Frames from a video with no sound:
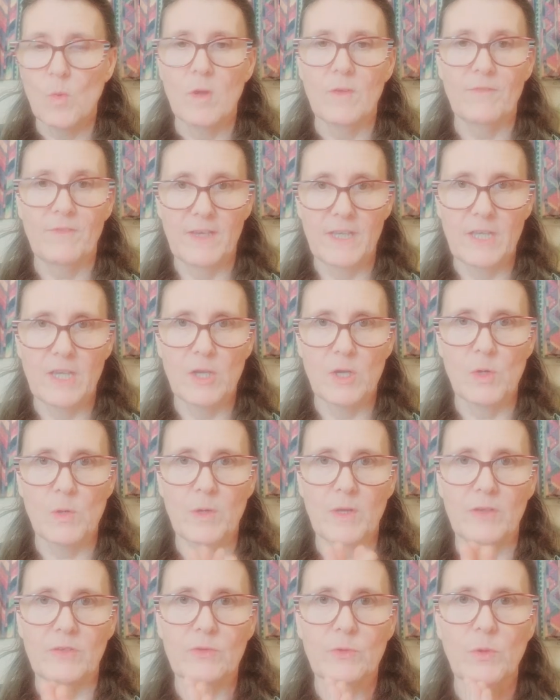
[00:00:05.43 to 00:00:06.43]
video
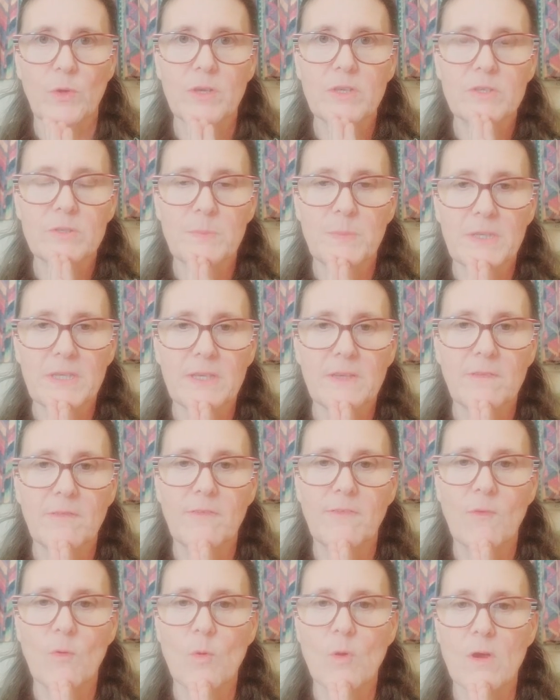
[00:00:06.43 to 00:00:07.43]
is going to be
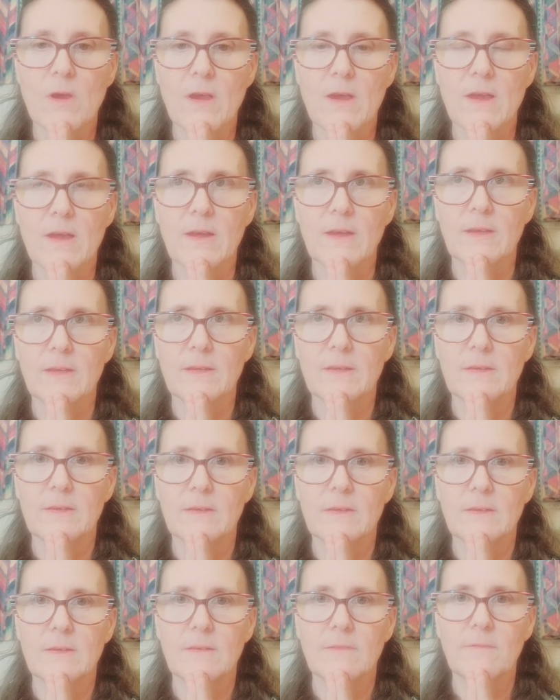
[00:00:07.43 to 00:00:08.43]
for
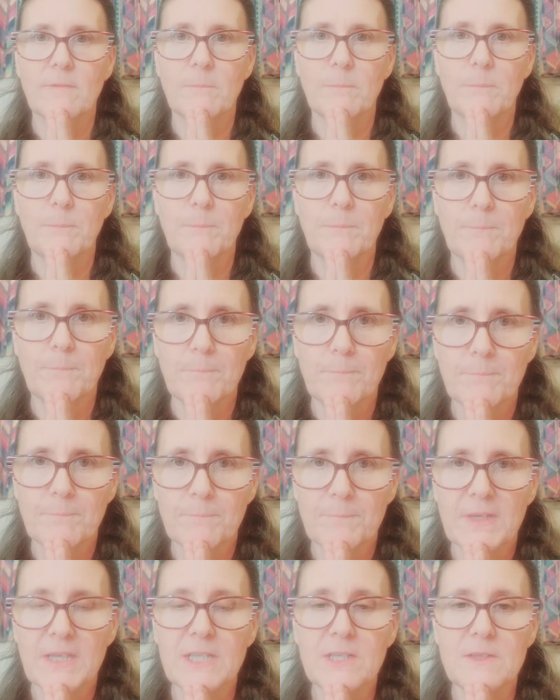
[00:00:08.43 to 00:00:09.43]

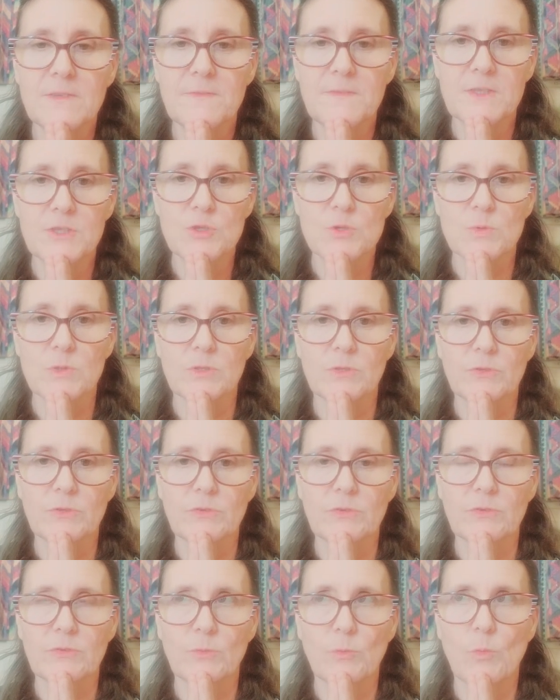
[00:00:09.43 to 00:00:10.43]

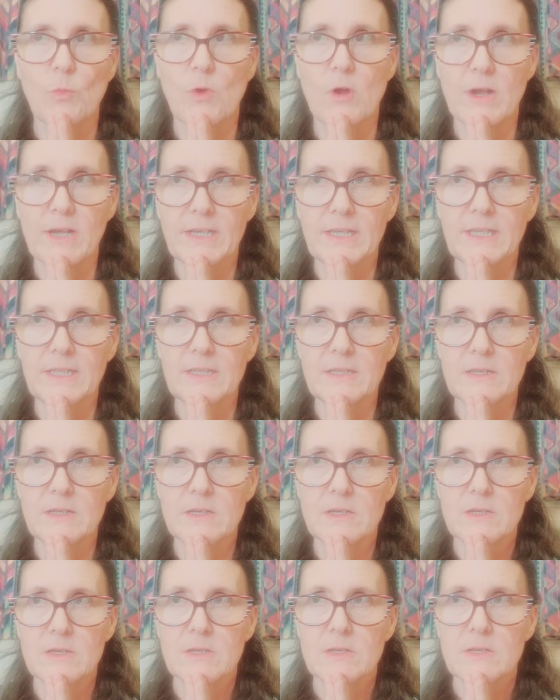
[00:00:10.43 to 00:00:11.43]
individuals wanting
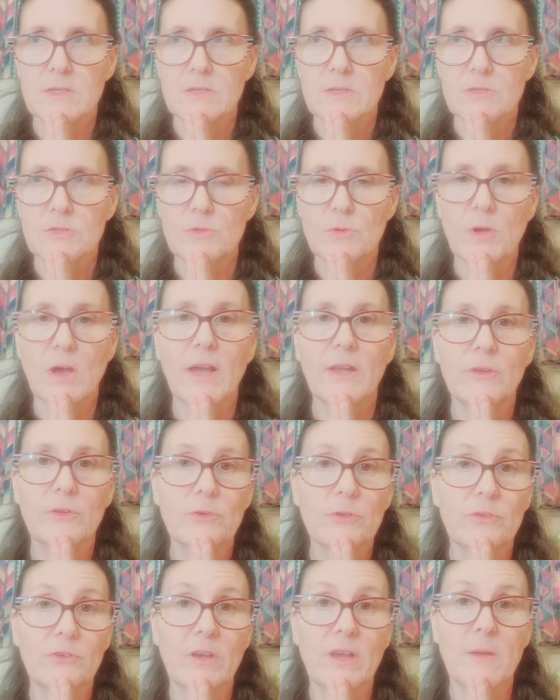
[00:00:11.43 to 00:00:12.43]
to
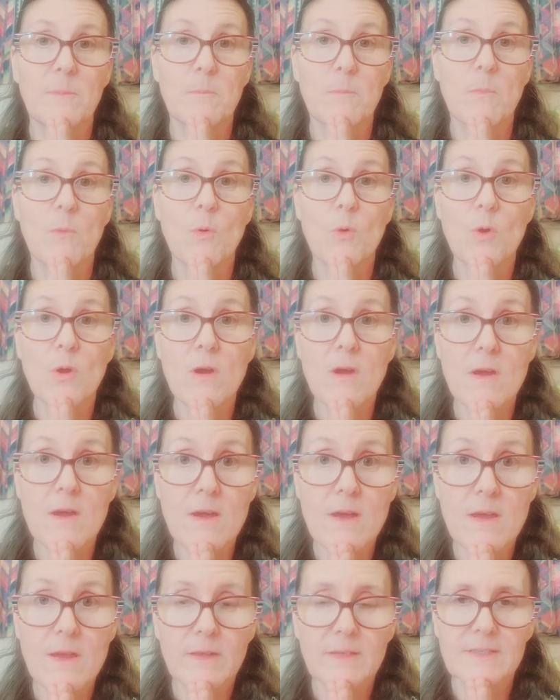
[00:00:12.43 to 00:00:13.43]
understand
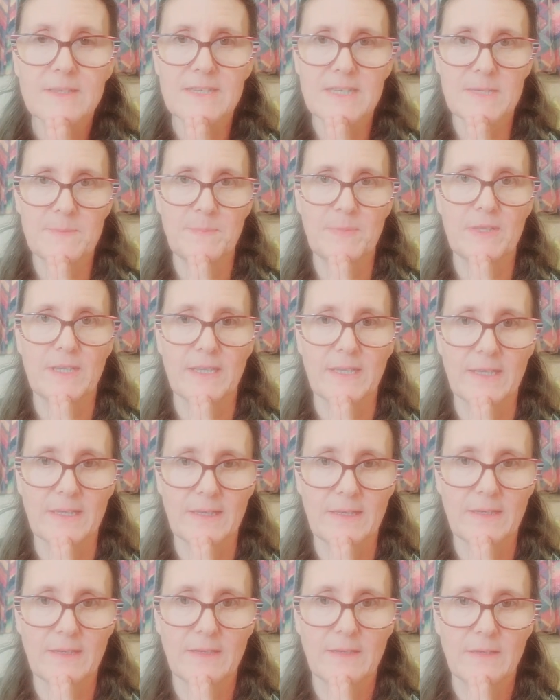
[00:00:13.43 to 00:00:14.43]
more
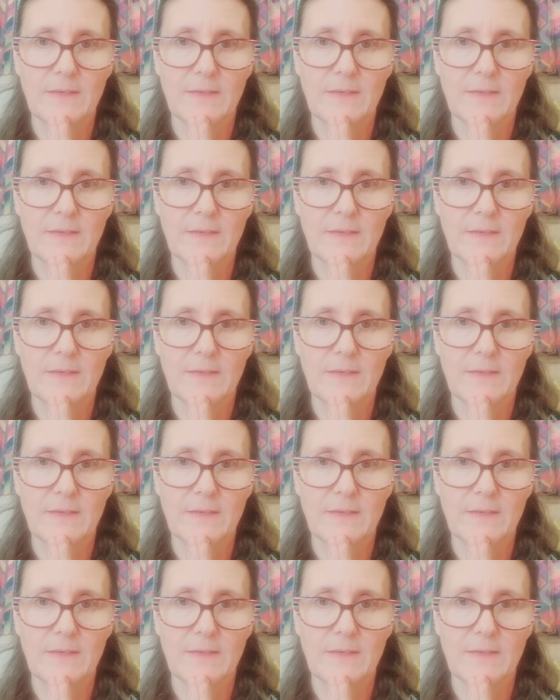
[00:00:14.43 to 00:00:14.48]
deeply